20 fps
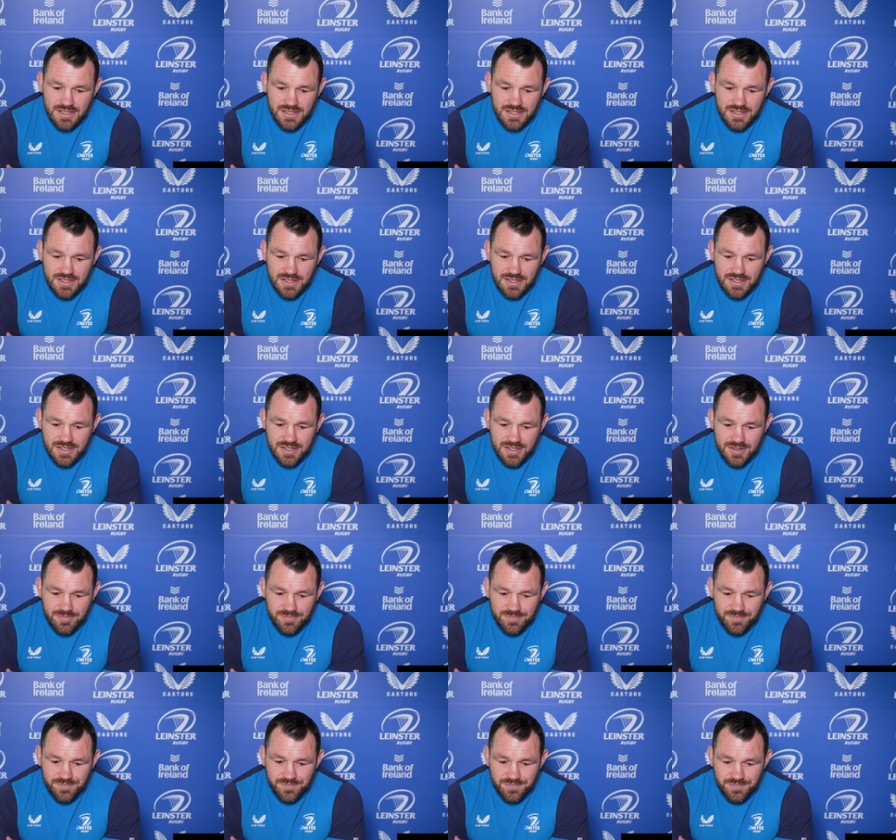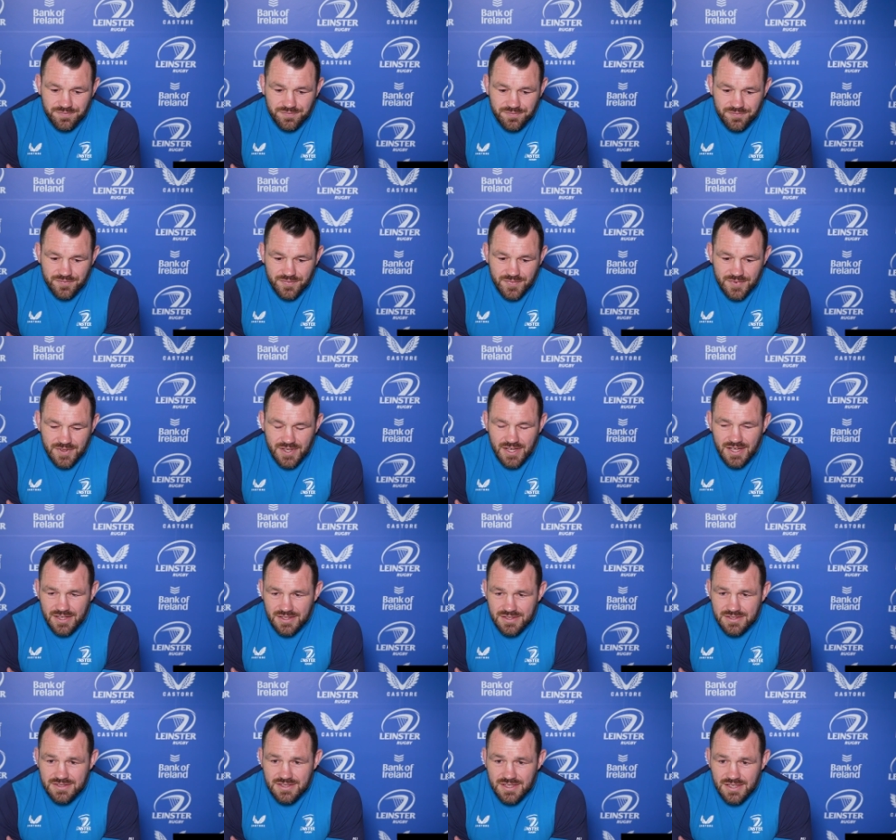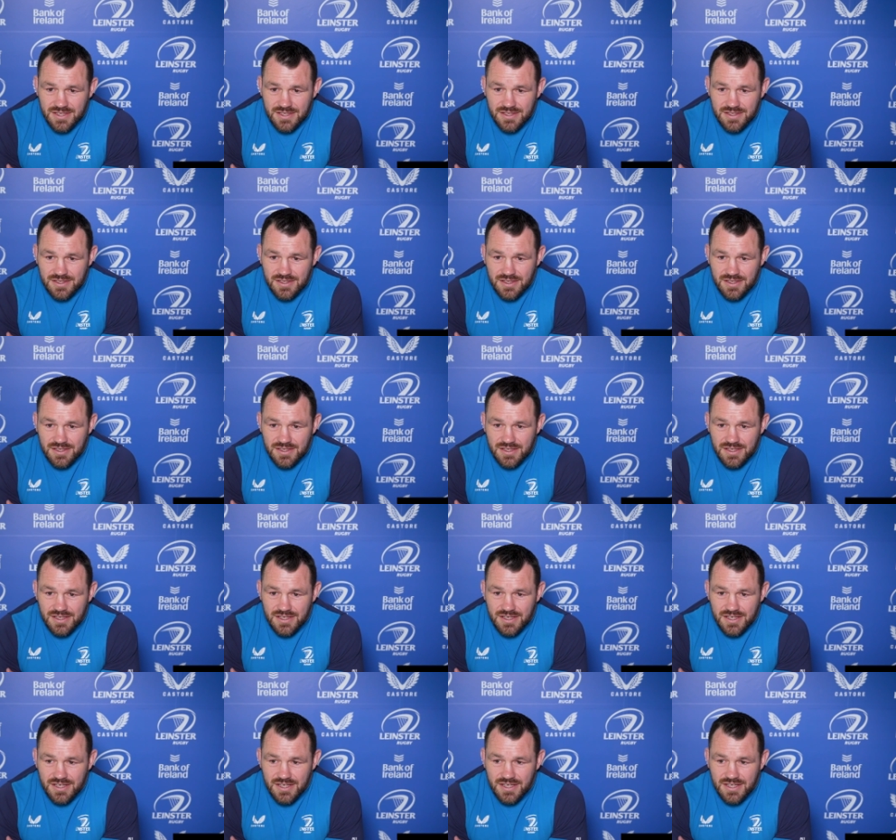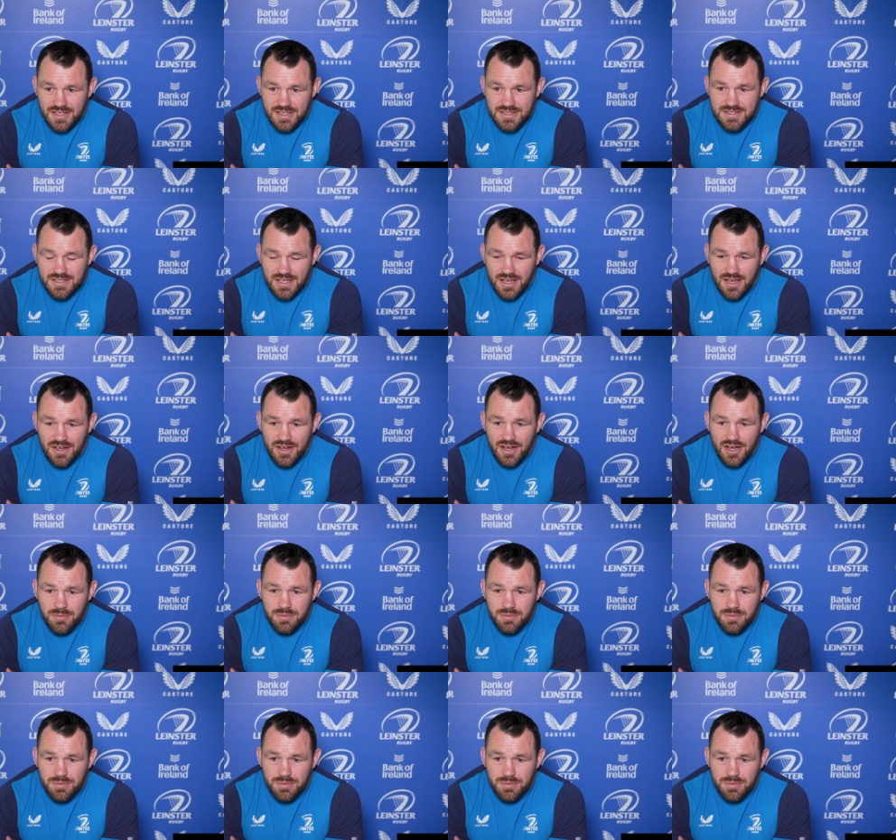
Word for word: um, yeah, it's like it's a lot of